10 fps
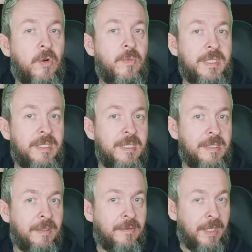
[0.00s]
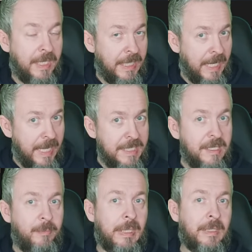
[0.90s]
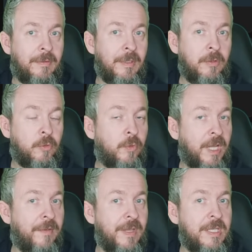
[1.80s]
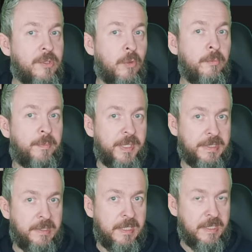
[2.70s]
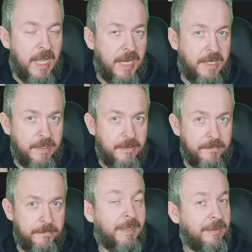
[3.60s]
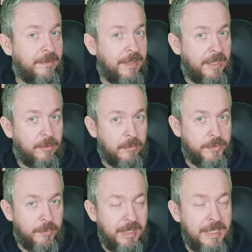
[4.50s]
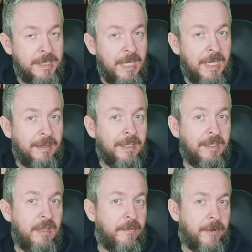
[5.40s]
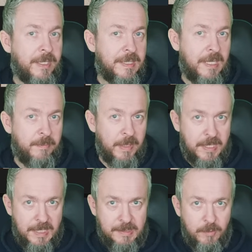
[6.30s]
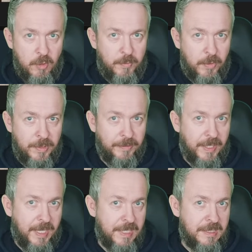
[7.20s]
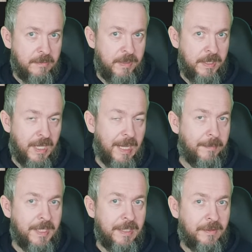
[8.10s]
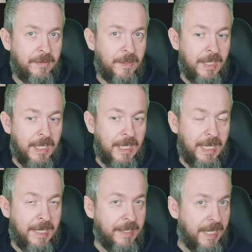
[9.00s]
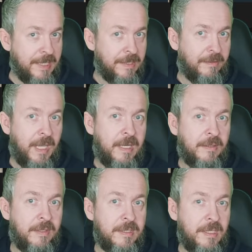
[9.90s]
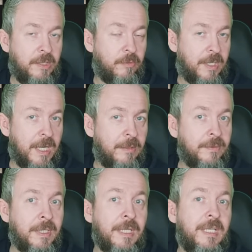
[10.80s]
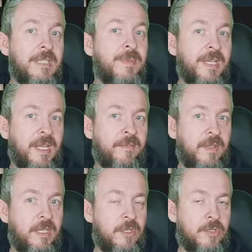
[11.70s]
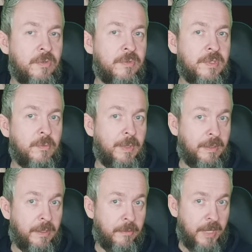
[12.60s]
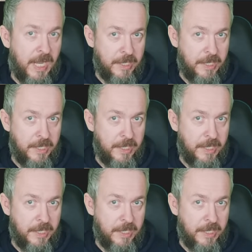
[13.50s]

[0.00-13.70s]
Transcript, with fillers: in Home Assistant has ability to have its own personalized icon. But that also means that if, for example, custom component hasn't been updated and hasn't taken this into account, it may have issues with their